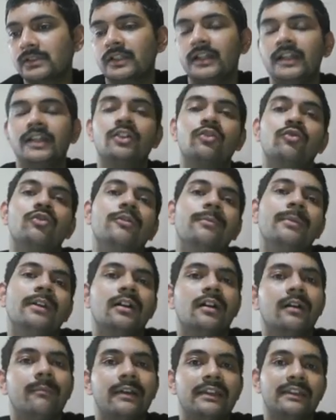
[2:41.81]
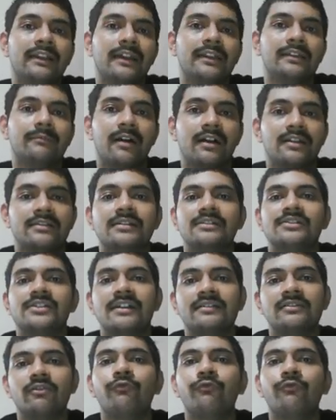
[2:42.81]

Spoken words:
It could be a benign mass such as a